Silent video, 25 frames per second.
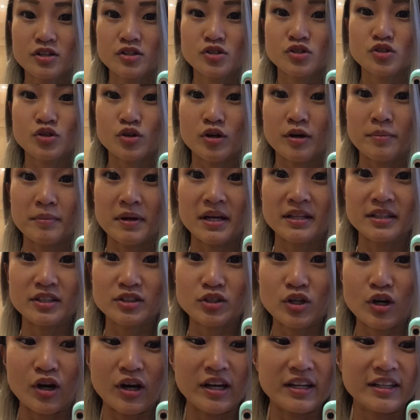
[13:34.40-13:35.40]
so I'm at the
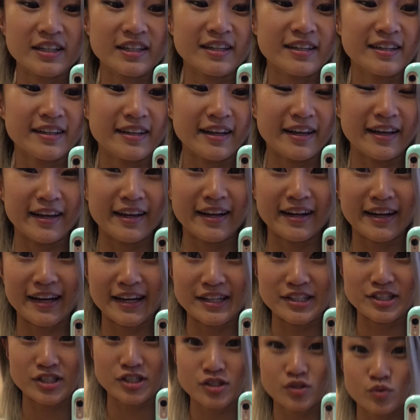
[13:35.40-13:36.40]
toilet, and
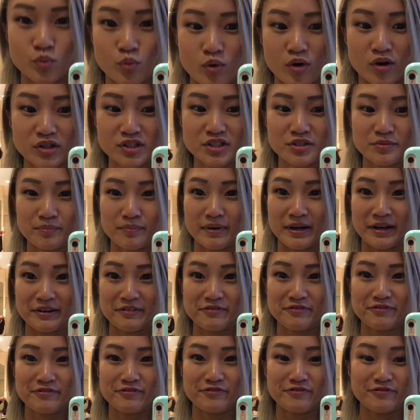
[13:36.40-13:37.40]
I just washed my
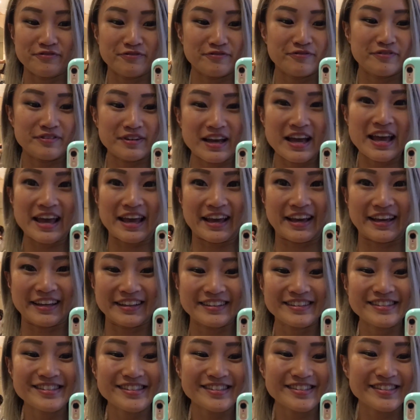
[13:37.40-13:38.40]

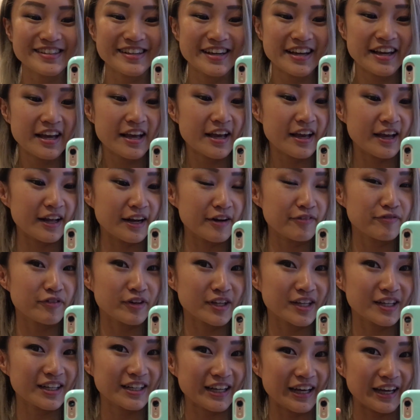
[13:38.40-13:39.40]
hands, and I
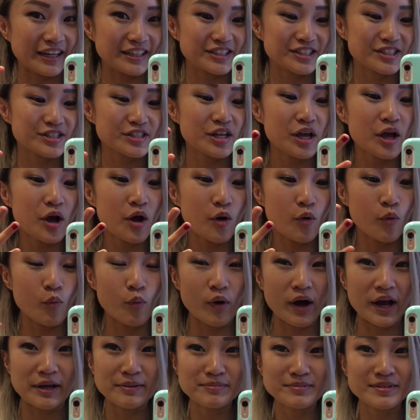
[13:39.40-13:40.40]
freaking like just
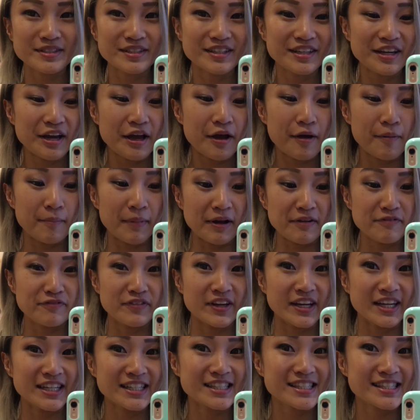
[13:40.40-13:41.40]
wiped my
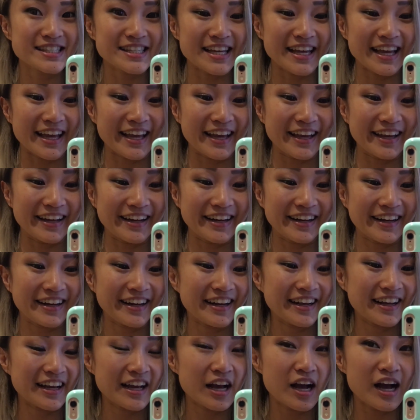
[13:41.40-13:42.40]
face, and
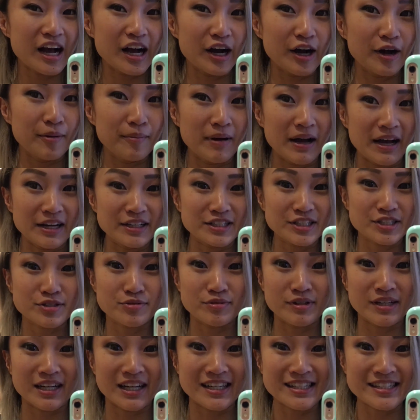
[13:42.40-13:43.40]
I just
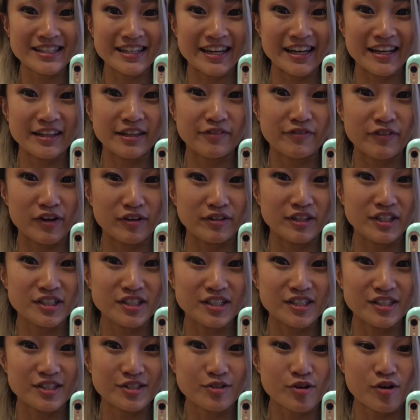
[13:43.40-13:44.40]
realized that the
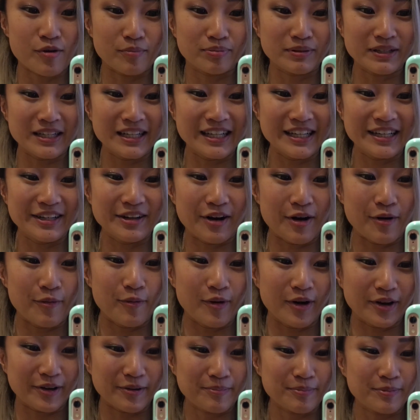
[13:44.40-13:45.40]
foundation is completely not
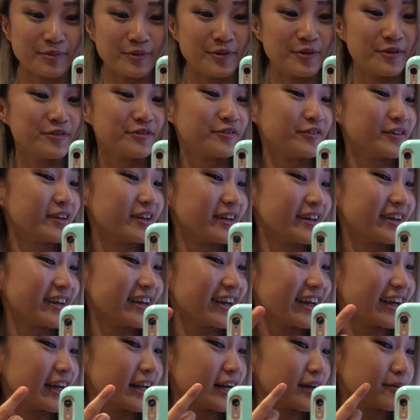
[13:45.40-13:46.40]
waterproof,
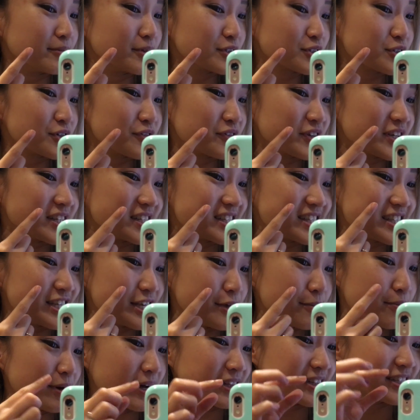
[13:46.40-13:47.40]
and I'm not sure if you can
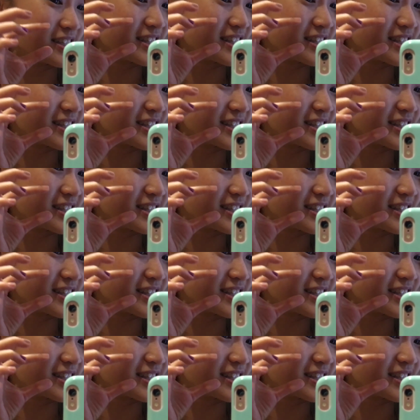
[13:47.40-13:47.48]
see, but